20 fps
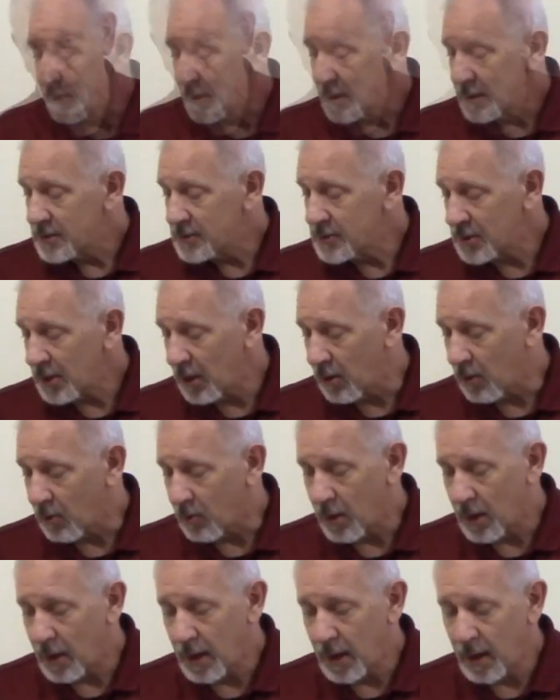
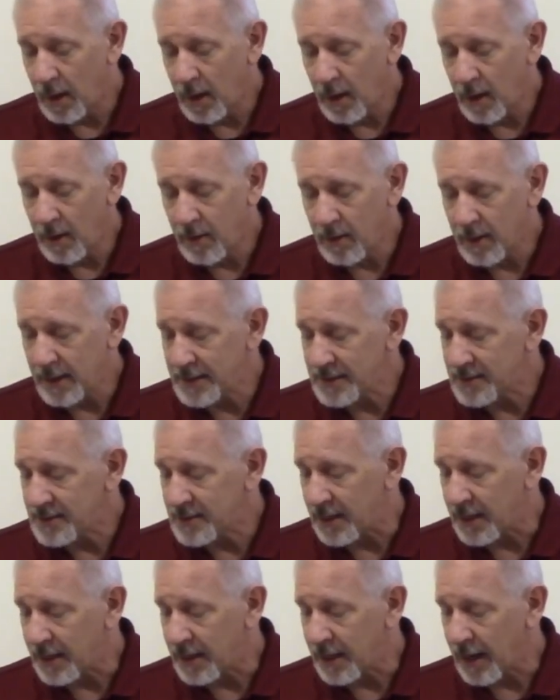So, let's
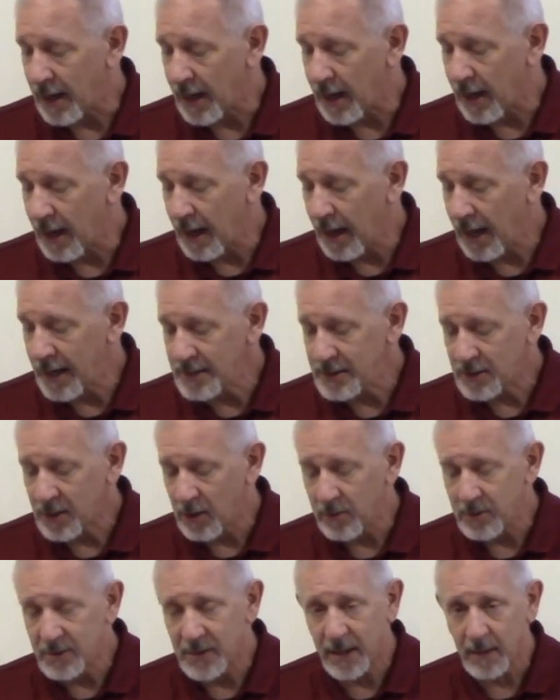see. Let's
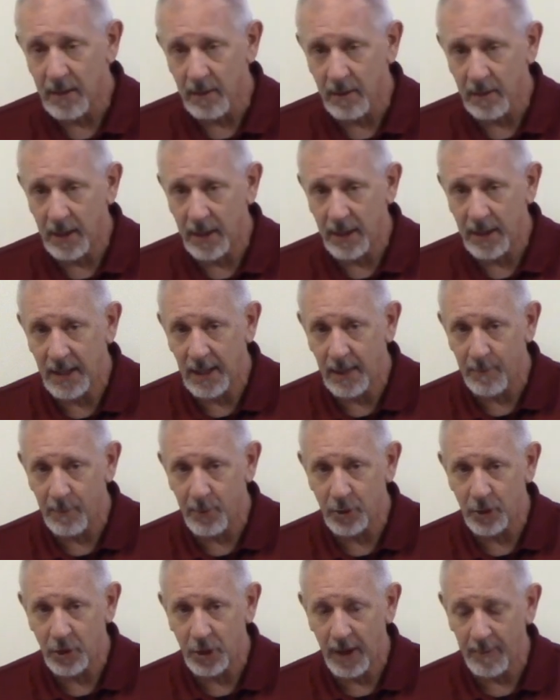go and take a look at
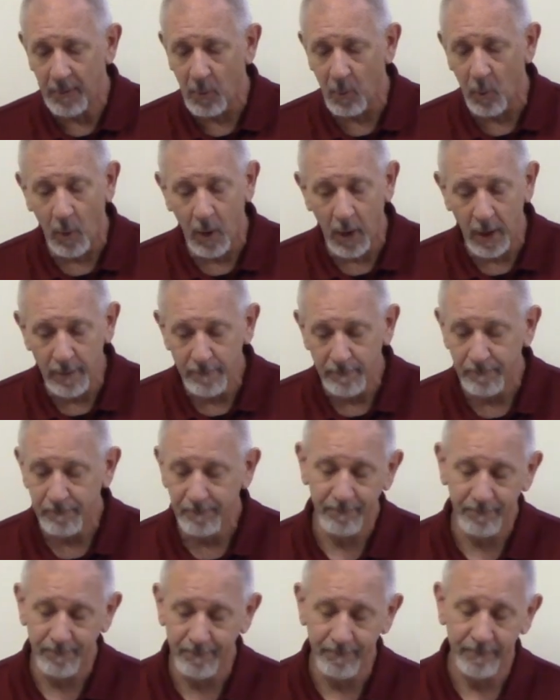Hebrews chapter 1.
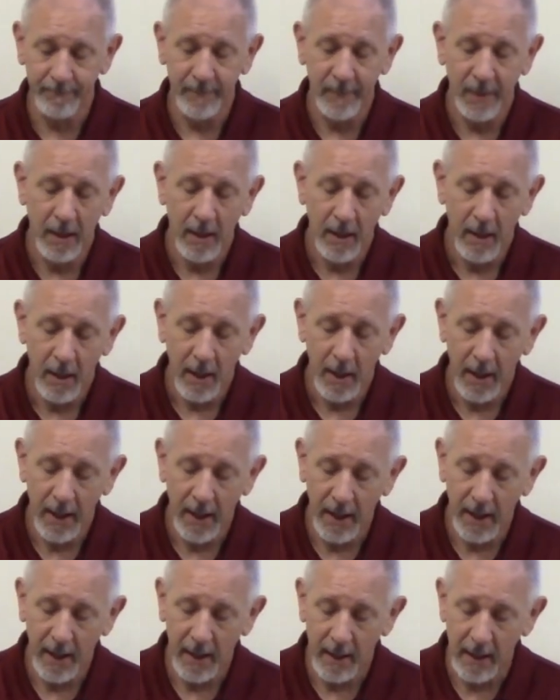
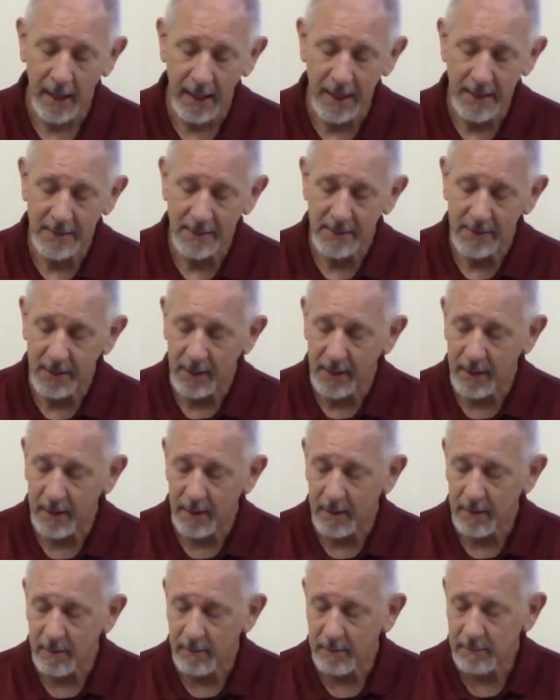And let's
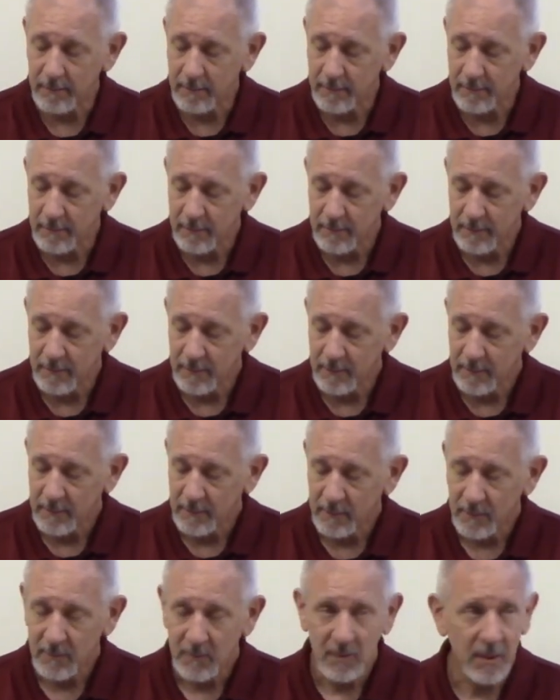kind
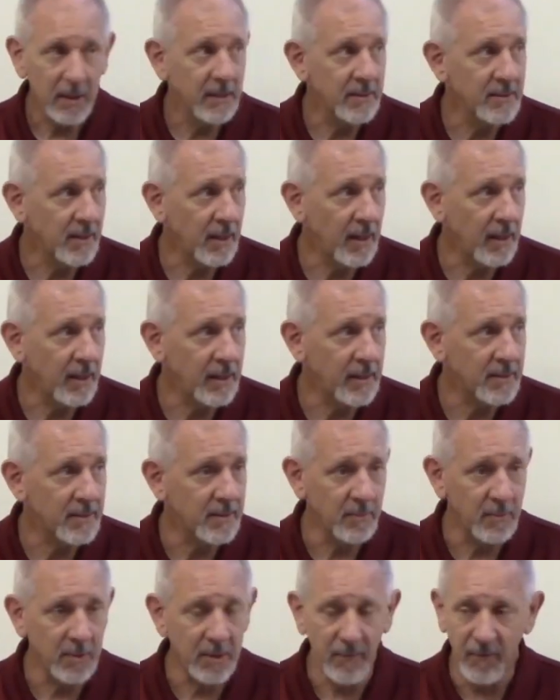of get
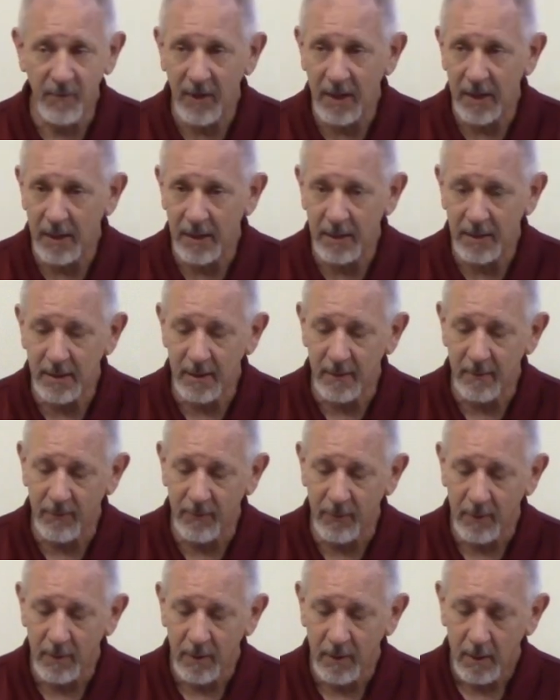some definitive
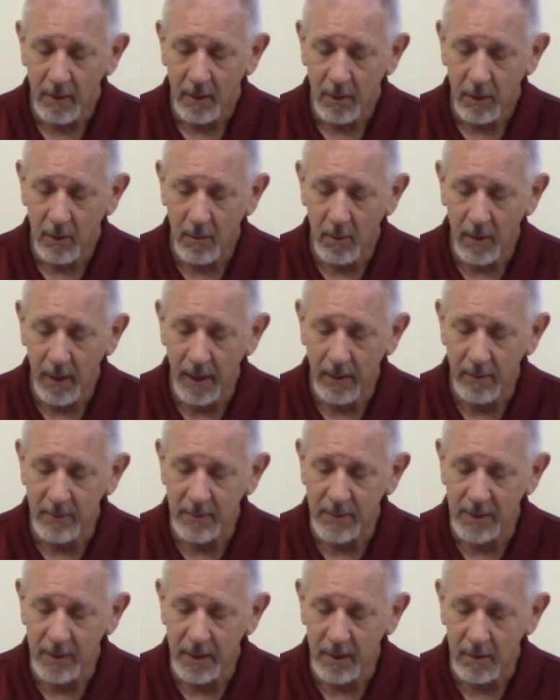
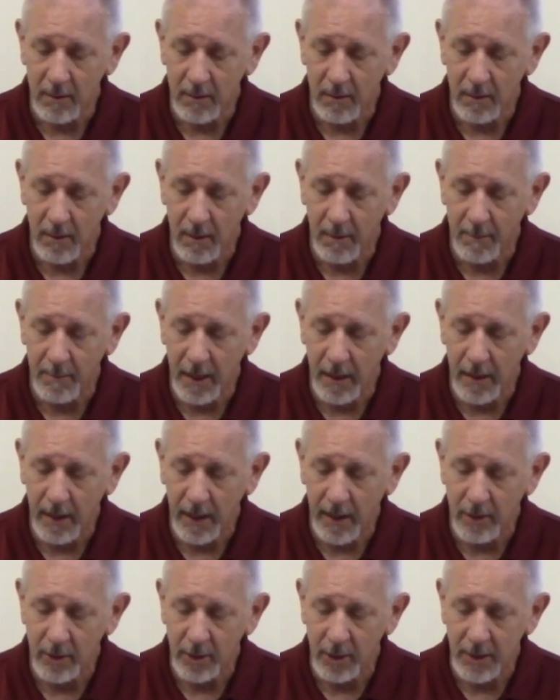grounds here about
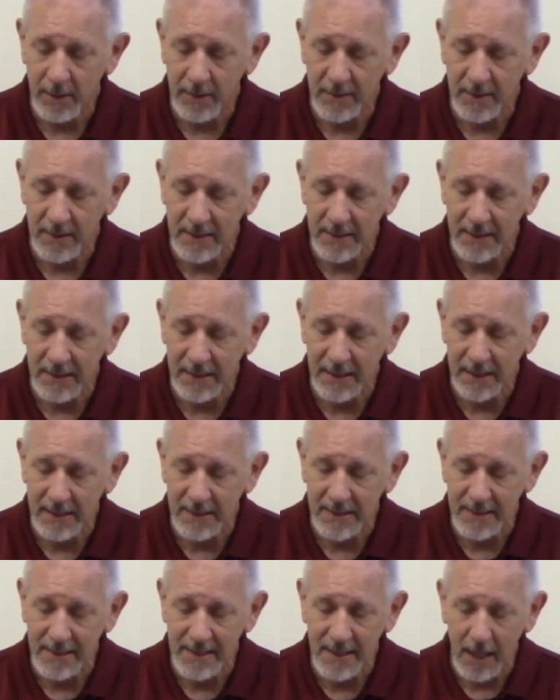how Jesus
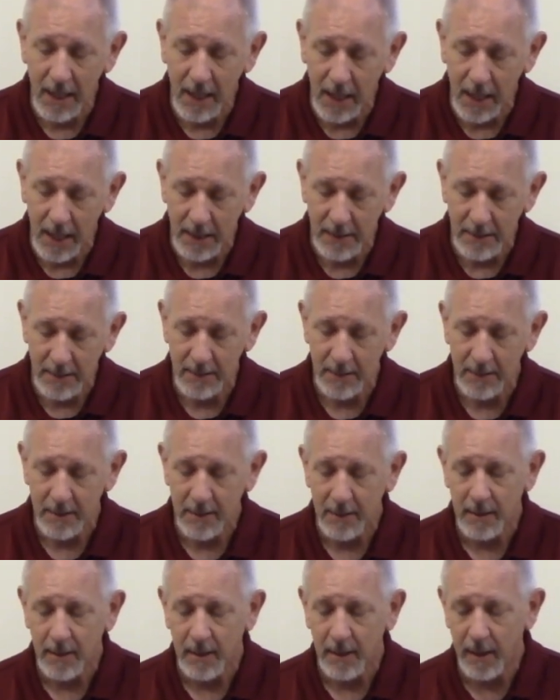is not
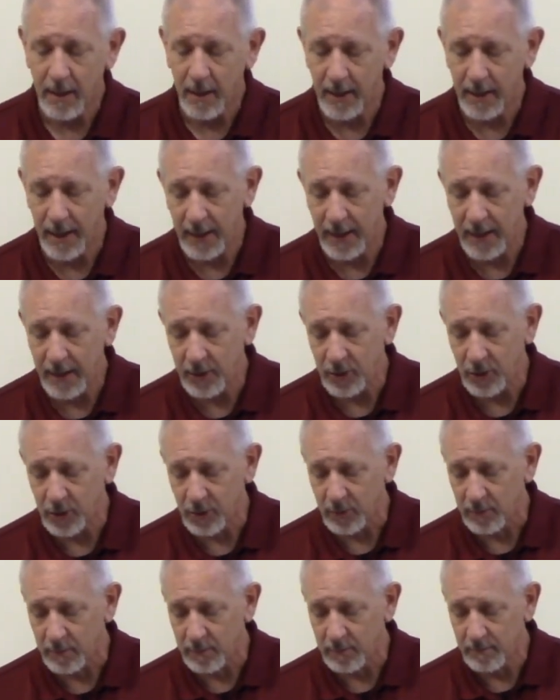an
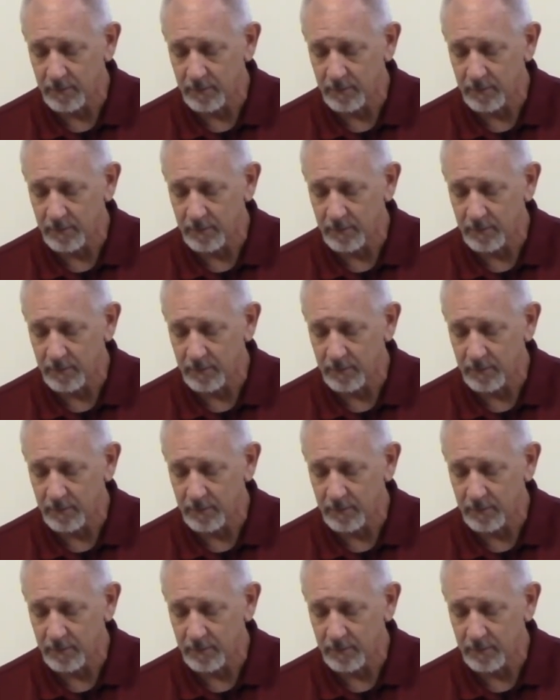angel.